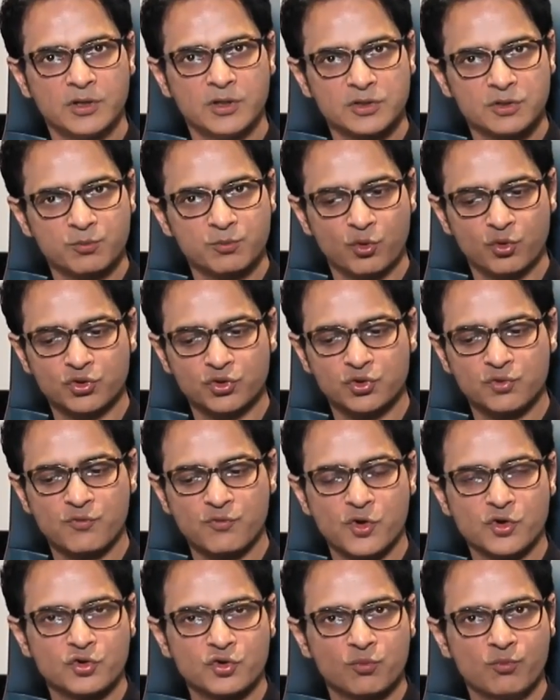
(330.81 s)
suppose you
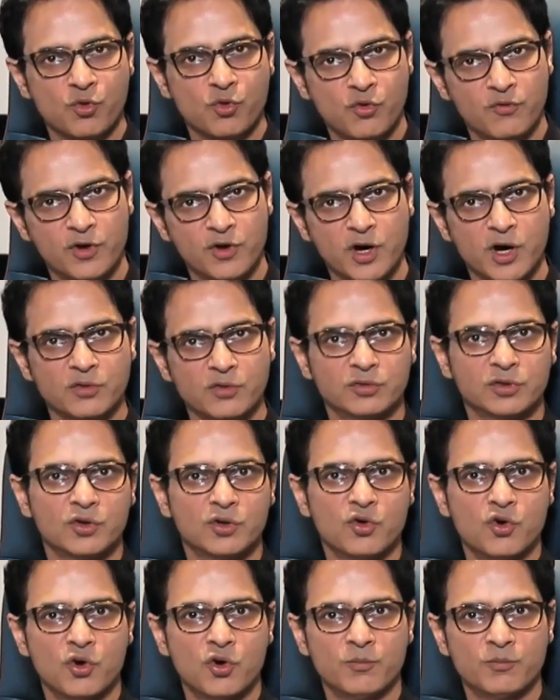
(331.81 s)
want to move around the
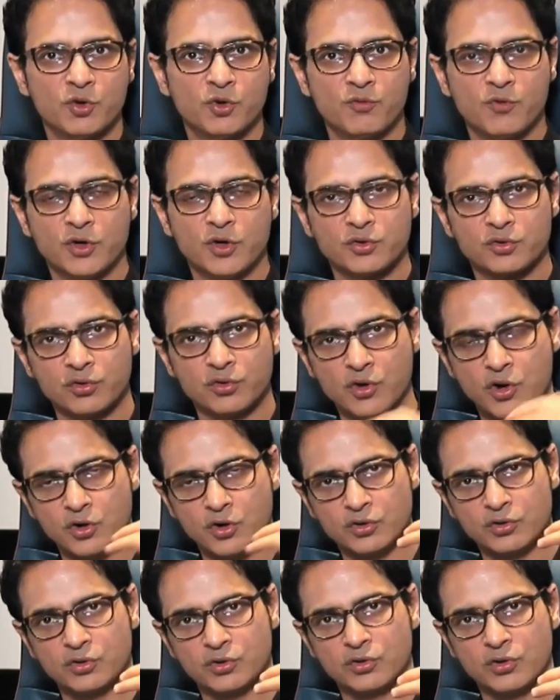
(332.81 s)
home, you want to
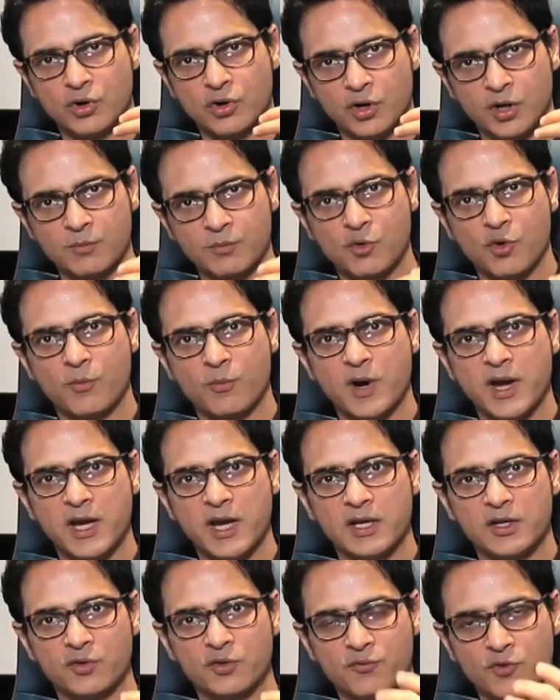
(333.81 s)
talk on a
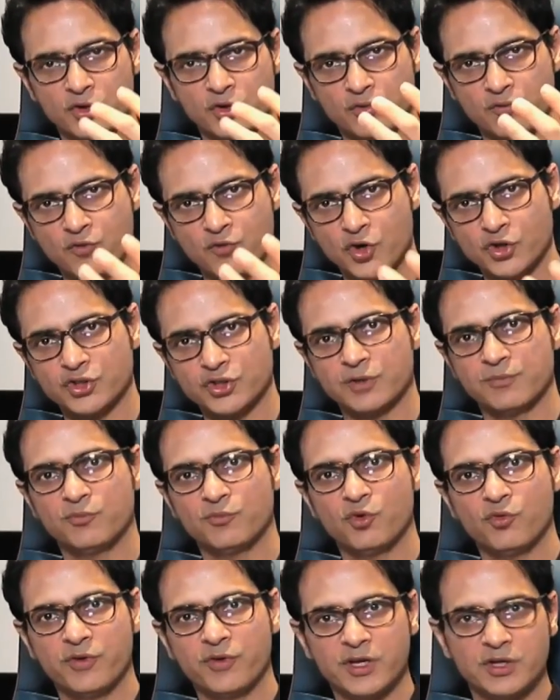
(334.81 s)
mobile, you want to watch a
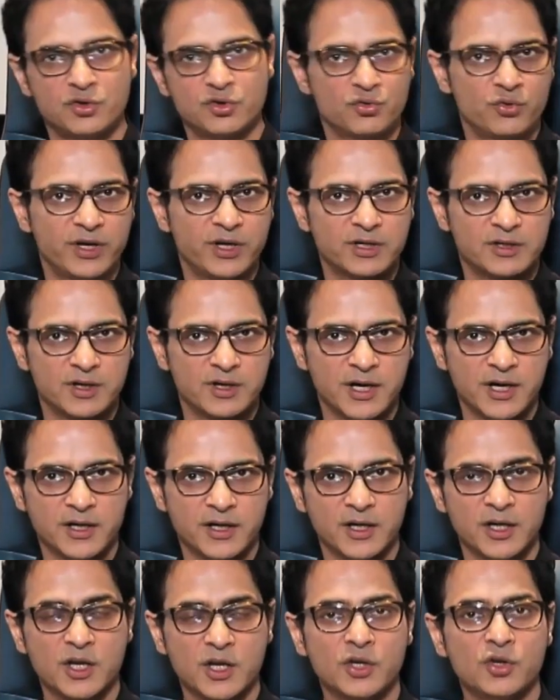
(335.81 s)
movie, do internet,